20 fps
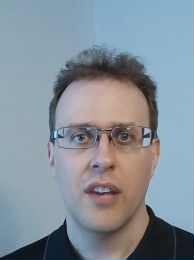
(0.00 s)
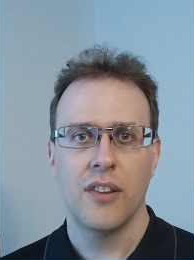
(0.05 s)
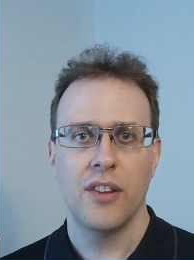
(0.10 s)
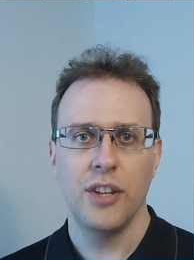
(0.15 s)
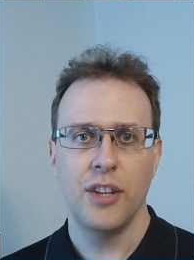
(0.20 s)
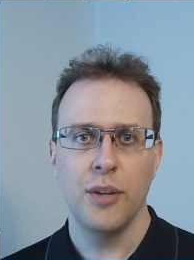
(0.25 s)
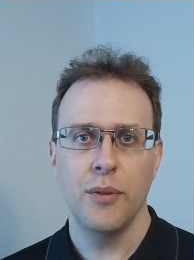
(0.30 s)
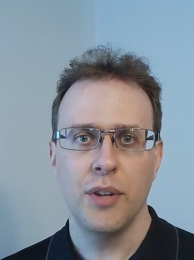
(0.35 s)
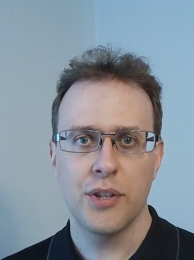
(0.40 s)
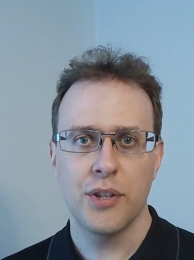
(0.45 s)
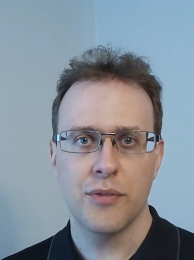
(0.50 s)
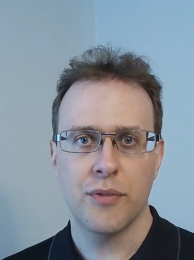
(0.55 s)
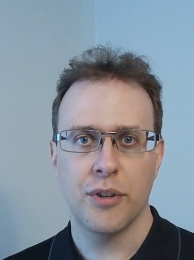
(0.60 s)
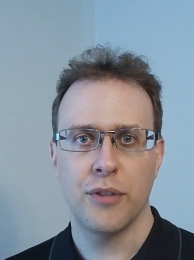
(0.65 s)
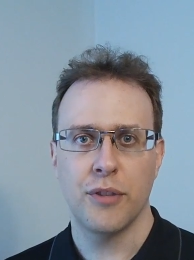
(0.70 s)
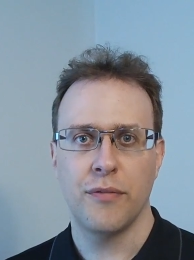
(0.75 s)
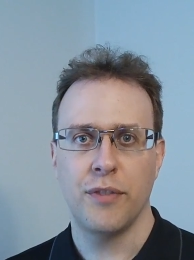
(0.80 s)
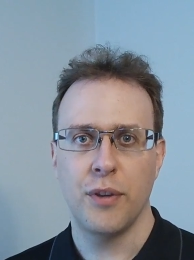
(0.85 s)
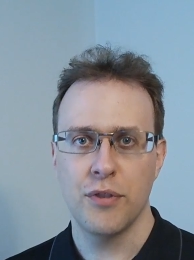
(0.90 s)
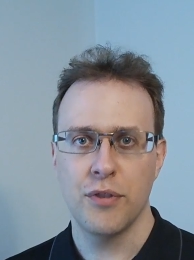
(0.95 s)
The units for a
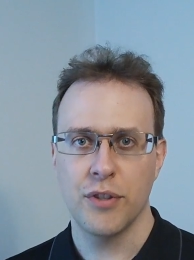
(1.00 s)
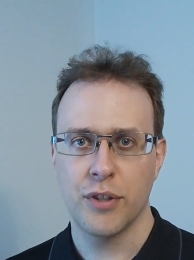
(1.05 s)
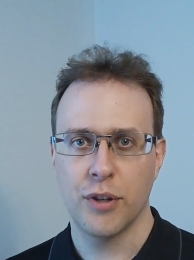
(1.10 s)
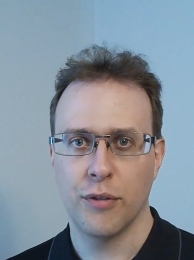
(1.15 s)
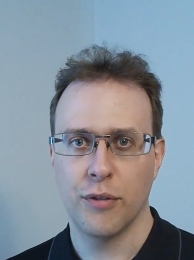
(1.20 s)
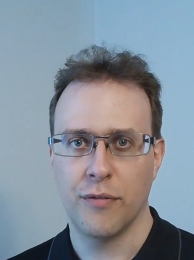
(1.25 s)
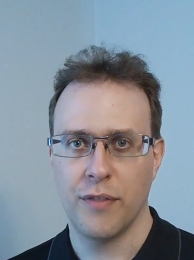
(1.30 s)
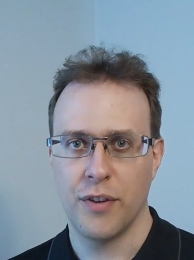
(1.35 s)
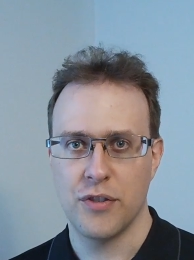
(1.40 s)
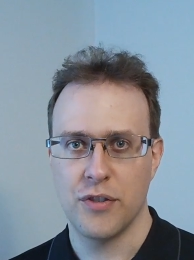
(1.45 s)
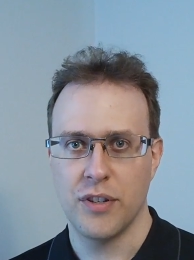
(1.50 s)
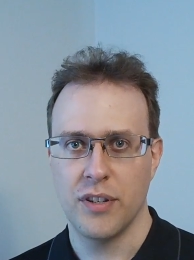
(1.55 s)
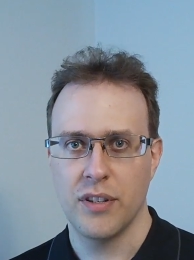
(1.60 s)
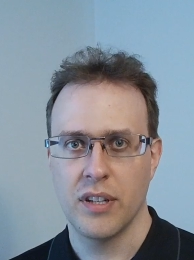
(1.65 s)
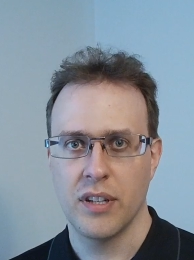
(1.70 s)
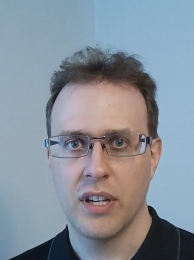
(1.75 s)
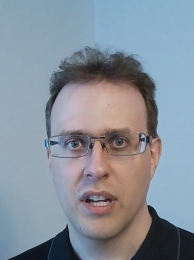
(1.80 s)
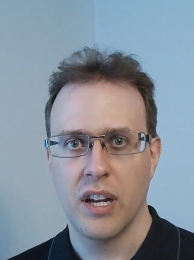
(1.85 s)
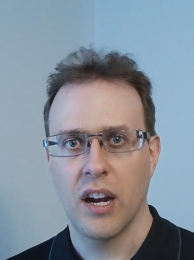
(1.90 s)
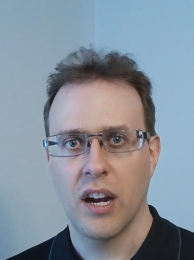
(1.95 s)
diffusion
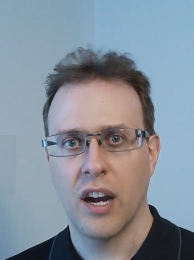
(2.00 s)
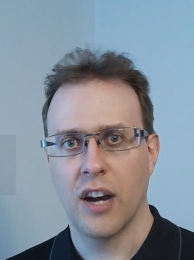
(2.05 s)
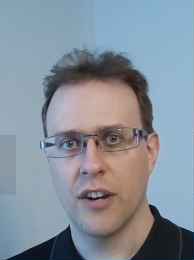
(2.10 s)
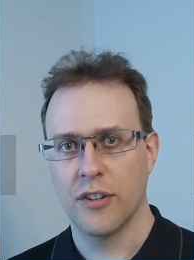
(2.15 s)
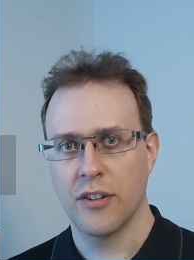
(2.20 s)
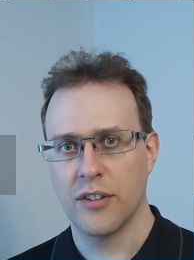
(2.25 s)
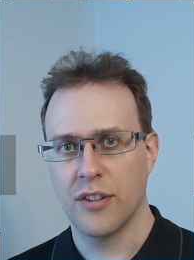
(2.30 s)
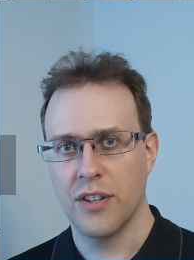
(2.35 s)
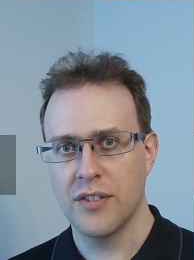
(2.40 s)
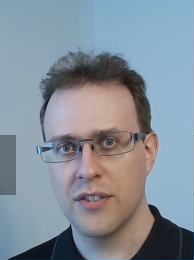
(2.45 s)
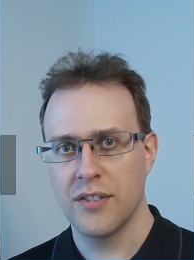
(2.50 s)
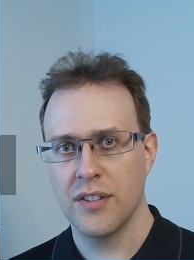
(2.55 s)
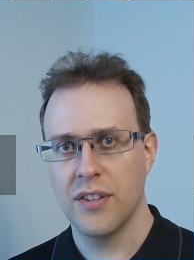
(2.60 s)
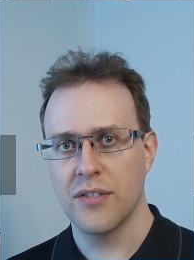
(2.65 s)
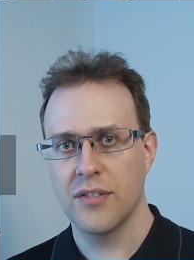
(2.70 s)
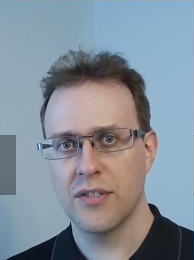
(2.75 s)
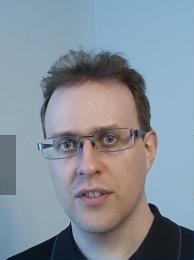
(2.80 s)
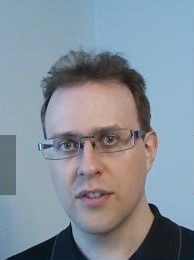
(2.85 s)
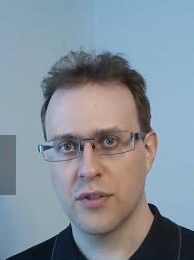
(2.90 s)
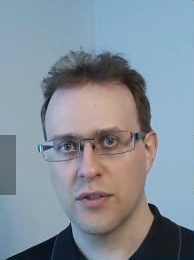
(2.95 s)
coefficient are
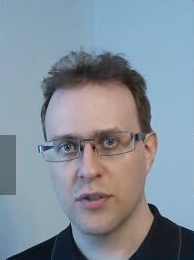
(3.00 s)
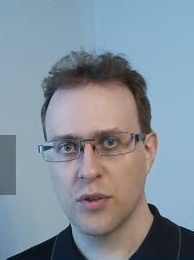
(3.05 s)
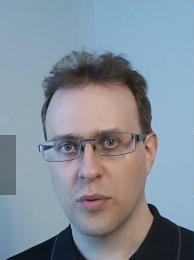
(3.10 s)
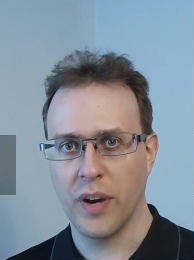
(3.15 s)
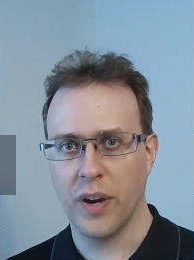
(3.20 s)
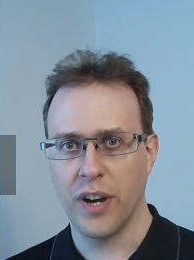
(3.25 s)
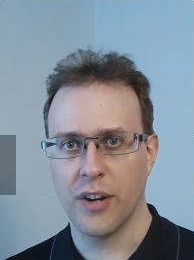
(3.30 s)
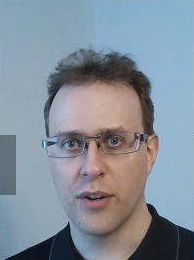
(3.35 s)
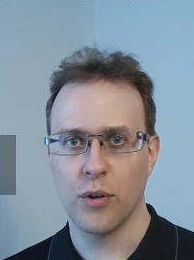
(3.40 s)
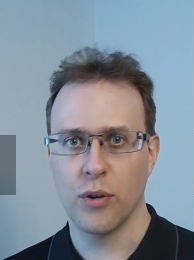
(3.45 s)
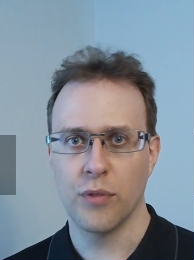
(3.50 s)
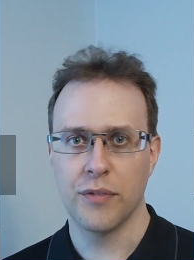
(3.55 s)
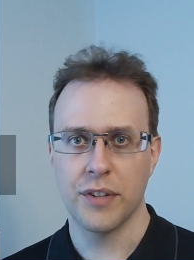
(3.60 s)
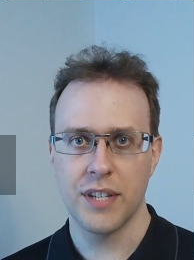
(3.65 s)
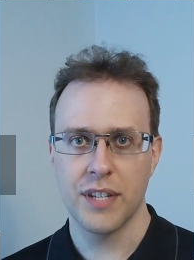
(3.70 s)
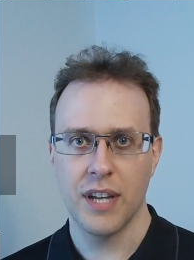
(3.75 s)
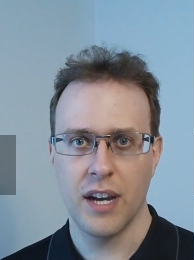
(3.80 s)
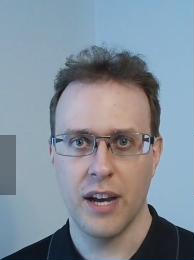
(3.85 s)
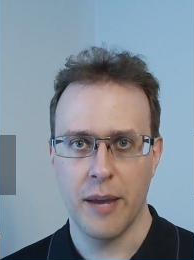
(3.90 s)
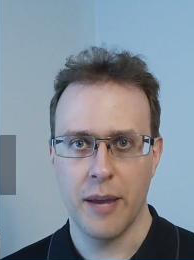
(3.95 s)
distance squared over
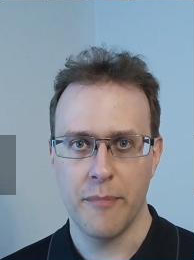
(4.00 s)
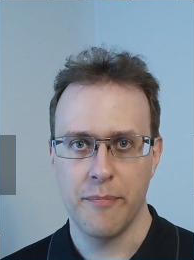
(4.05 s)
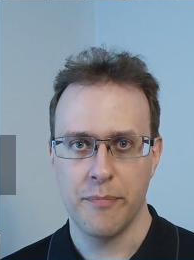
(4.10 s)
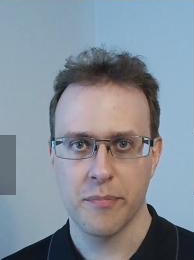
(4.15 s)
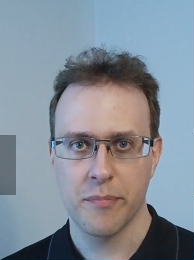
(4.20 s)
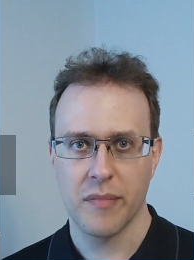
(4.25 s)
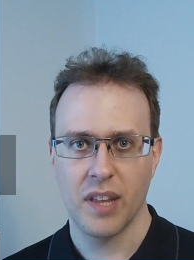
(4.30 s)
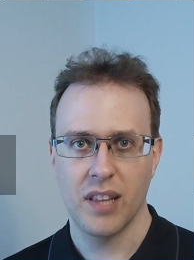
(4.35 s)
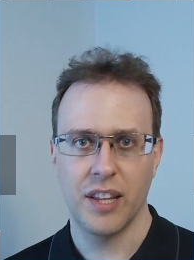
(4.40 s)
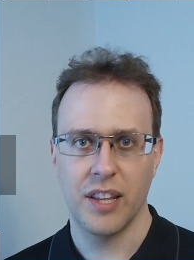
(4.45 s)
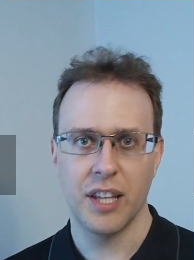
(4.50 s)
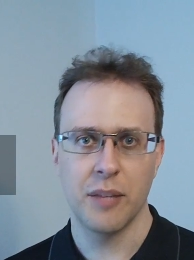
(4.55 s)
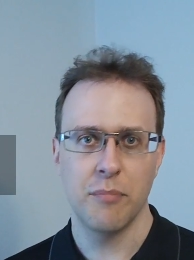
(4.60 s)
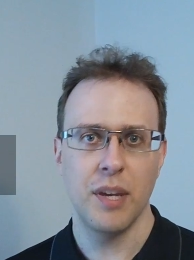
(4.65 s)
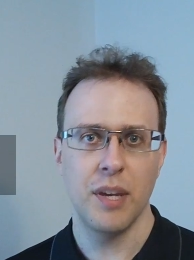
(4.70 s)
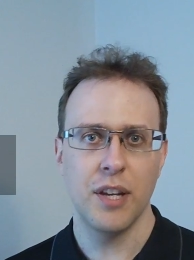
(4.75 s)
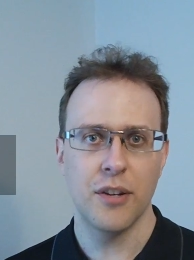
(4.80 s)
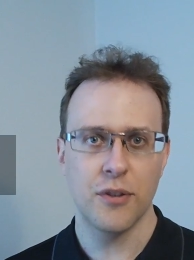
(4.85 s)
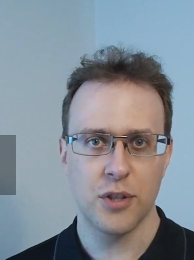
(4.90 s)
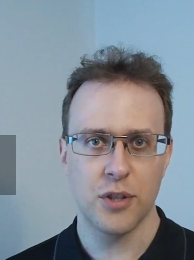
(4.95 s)
time, like
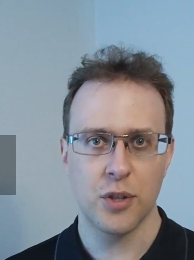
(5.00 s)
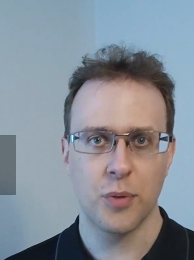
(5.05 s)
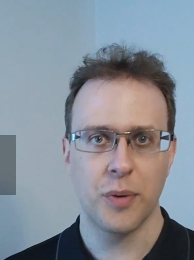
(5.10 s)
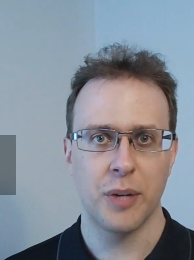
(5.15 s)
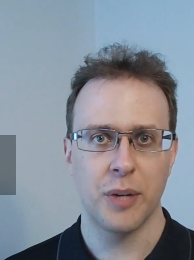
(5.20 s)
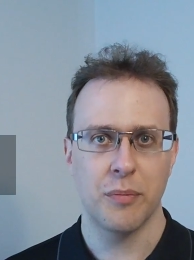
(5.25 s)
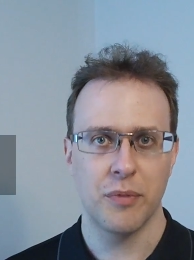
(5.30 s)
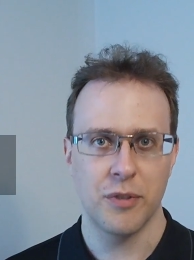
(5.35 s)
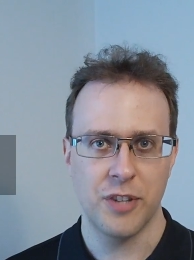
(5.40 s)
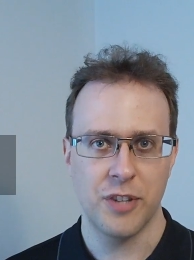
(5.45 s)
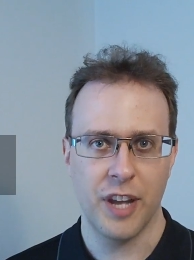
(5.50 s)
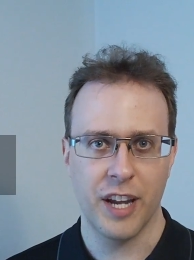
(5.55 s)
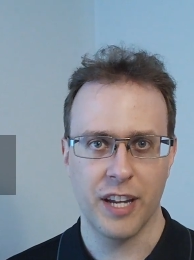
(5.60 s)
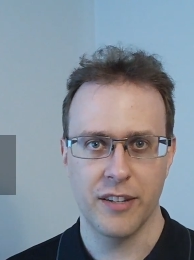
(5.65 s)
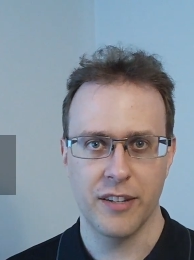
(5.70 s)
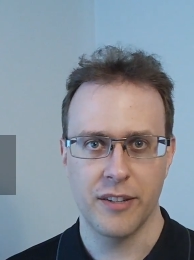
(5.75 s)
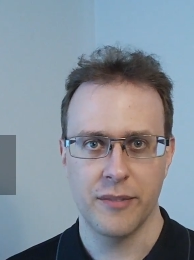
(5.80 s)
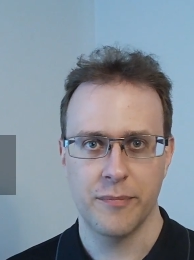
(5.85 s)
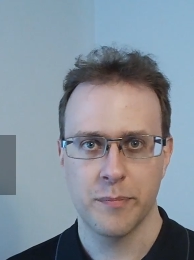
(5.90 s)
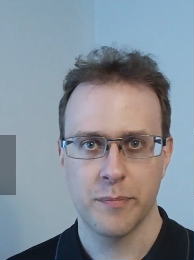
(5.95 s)
meters squared per
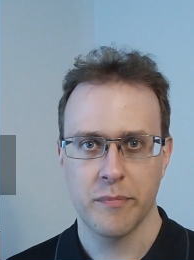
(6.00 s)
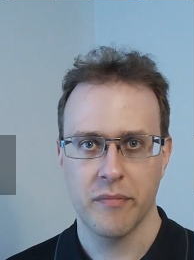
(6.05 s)
second.